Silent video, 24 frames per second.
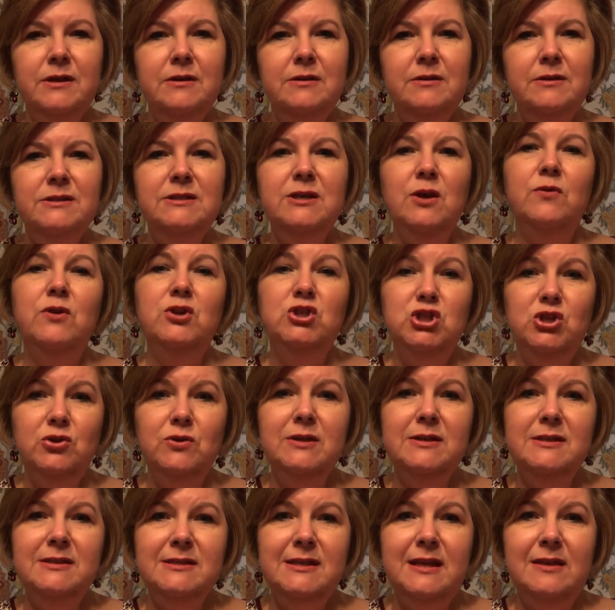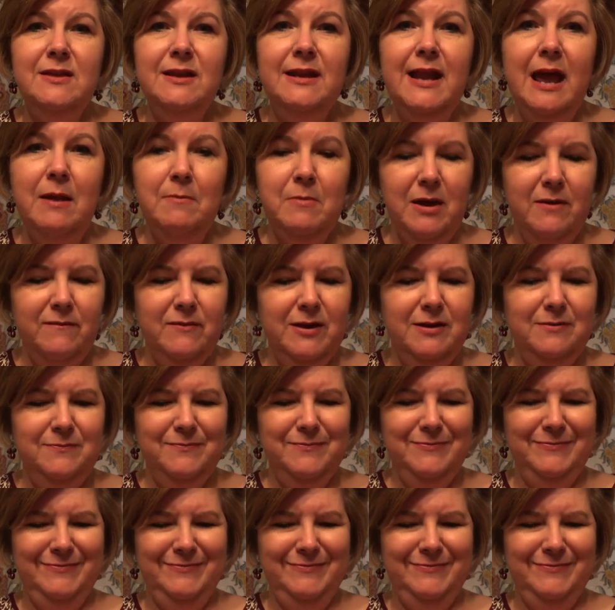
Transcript: so that you can see the name of it.